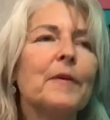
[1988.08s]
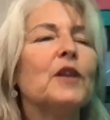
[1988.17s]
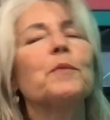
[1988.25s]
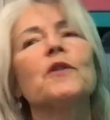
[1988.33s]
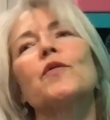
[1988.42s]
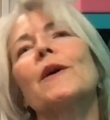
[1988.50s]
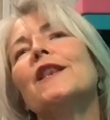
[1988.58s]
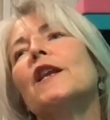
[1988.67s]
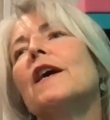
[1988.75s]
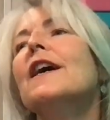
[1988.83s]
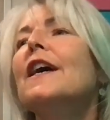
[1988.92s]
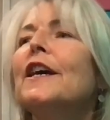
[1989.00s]
mean, between
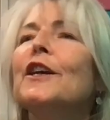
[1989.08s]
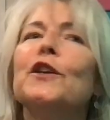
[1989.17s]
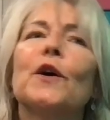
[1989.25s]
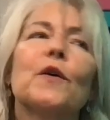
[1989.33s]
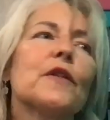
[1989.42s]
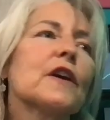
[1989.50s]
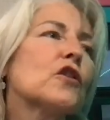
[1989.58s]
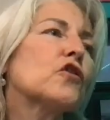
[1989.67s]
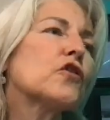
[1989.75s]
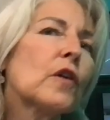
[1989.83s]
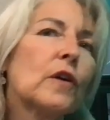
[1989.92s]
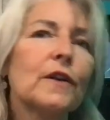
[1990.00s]
the
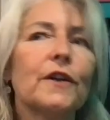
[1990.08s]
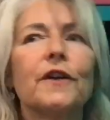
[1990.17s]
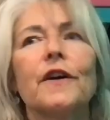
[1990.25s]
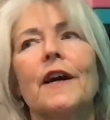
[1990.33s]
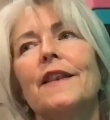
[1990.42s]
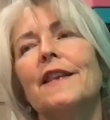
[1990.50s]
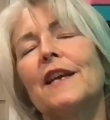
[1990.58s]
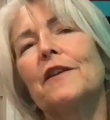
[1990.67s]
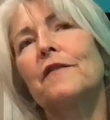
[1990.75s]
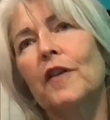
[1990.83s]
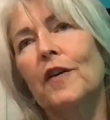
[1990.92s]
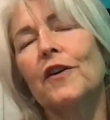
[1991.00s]
controller and the
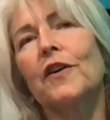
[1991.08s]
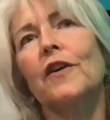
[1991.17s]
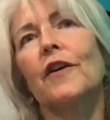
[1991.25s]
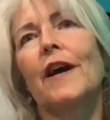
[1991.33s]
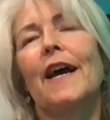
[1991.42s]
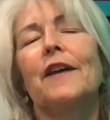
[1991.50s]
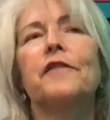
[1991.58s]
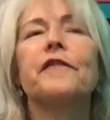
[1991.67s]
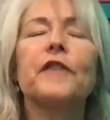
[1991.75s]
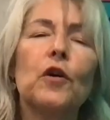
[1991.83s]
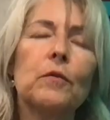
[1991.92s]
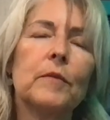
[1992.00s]
inverter and
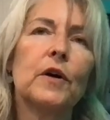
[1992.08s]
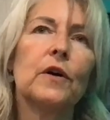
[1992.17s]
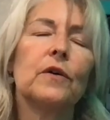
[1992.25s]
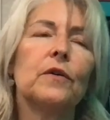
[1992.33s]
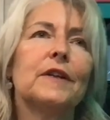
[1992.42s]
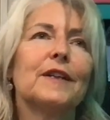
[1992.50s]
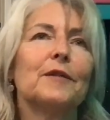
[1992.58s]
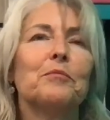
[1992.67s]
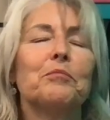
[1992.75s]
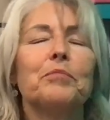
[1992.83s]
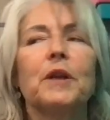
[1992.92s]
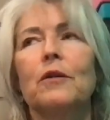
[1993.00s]
float mode
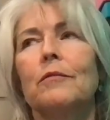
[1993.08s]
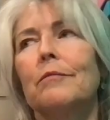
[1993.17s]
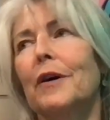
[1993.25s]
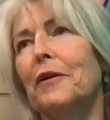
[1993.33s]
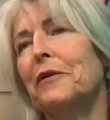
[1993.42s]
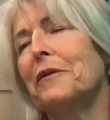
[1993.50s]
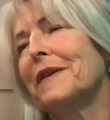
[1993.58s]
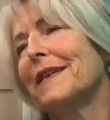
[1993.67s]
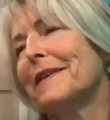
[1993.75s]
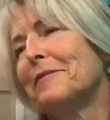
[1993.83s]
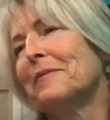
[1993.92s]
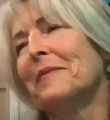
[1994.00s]
and bloat mode
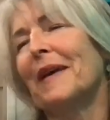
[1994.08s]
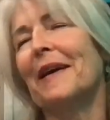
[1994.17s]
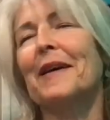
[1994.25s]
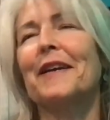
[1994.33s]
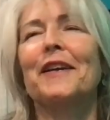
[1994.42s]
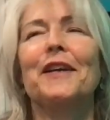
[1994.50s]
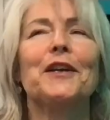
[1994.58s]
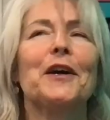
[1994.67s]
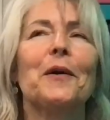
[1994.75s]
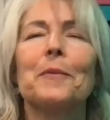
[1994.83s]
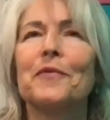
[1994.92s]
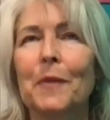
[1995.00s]
and
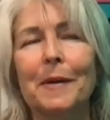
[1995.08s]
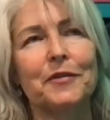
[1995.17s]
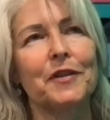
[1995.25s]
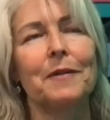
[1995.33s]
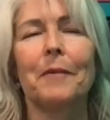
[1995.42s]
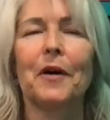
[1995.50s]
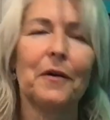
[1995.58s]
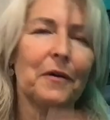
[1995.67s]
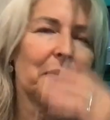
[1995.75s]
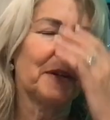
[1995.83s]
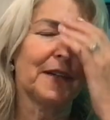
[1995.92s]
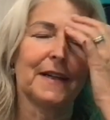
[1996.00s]
absorption
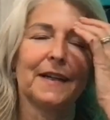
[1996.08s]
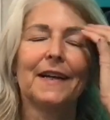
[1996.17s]
mode.